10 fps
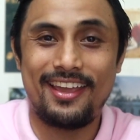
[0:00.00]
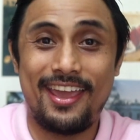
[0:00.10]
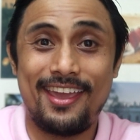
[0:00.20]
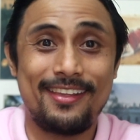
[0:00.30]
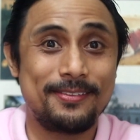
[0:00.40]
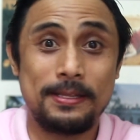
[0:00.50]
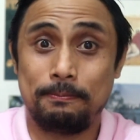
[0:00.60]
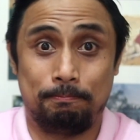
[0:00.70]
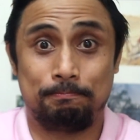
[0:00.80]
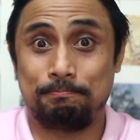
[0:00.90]
And
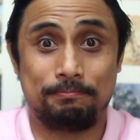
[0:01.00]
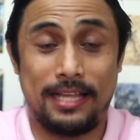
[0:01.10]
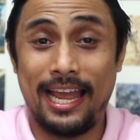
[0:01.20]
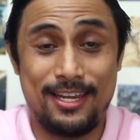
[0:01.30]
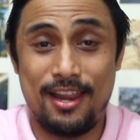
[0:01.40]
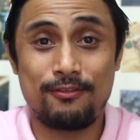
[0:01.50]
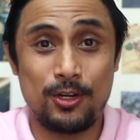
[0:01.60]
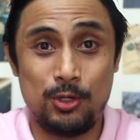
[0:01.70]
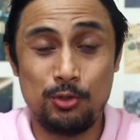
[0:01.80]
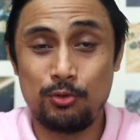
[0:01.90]
I never
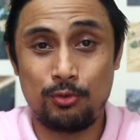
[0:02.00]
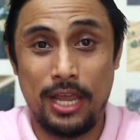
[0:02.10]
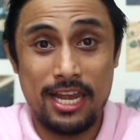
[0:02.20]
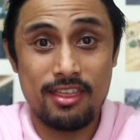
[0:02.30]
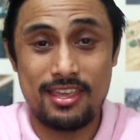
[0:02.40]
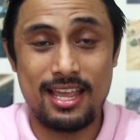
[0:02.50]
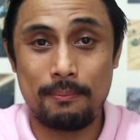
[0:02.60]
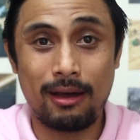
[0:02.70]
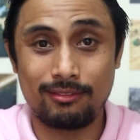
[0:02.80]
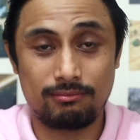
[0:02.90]
knew anything
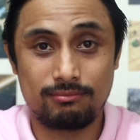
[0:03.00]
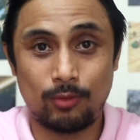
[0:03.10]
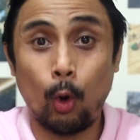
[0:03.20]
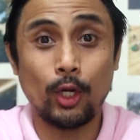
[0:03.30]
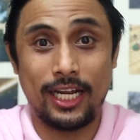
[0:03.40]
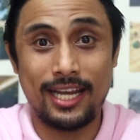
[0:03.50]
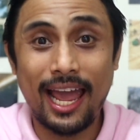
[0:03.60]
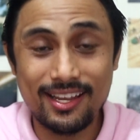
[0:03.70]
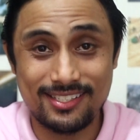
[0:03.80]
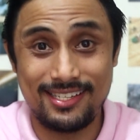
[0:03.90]
about
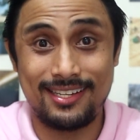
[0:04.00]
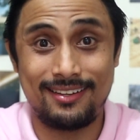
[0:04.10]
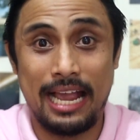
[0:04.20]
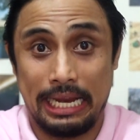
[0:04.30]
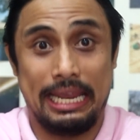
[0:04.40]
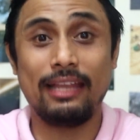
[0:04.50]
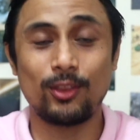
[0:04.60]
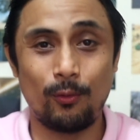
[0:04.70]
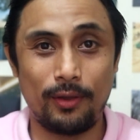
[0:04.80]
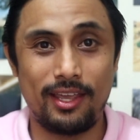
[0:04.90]
organizing a
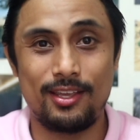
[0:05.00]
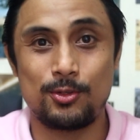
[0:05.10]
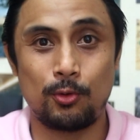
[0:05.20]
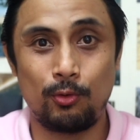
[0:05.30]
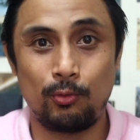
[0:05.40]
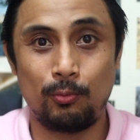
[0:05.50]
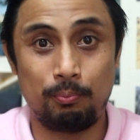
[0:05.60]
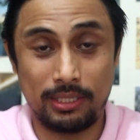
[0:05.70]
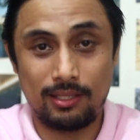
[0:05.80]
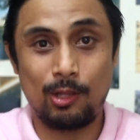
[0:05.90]
getaway,
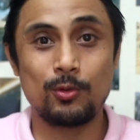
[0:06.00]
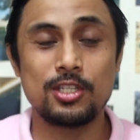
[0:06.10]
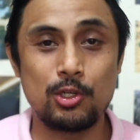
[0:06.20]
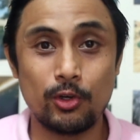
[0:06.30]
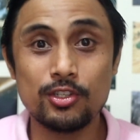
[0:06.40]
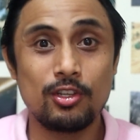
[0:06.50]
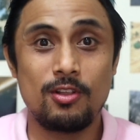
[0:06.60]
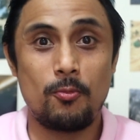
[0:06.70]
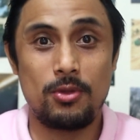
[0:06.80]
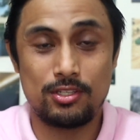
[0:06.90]
but it was entrusted
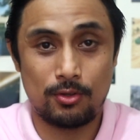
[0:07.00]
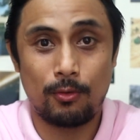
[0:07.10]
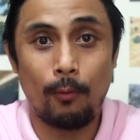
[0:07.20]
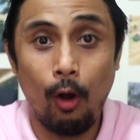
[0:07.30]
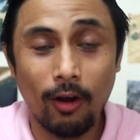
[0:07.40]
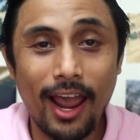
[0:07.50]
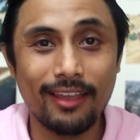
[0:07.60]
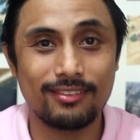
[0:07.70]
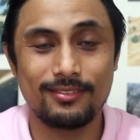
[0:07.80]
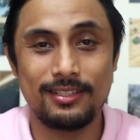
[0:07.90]
to me, so
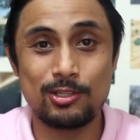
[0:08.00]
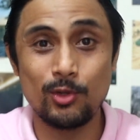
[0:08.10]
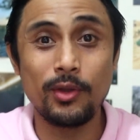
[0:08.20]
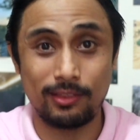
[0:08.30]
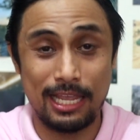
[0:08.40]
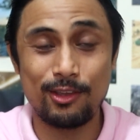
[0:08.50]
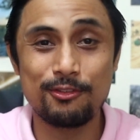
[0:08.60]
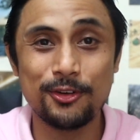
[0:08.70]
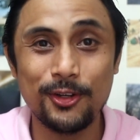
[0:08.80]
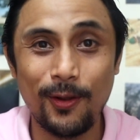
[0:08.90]
alright, let's do it. Thank you
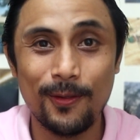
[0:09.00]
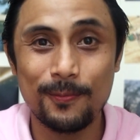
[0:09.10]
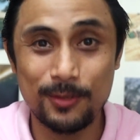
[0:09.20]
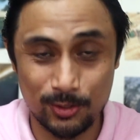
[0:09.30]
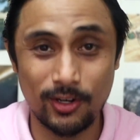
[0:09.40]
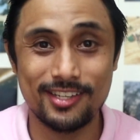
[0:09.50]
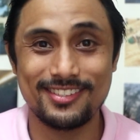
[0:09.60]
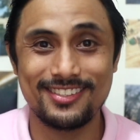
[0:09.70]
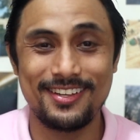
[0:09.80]
for the trust.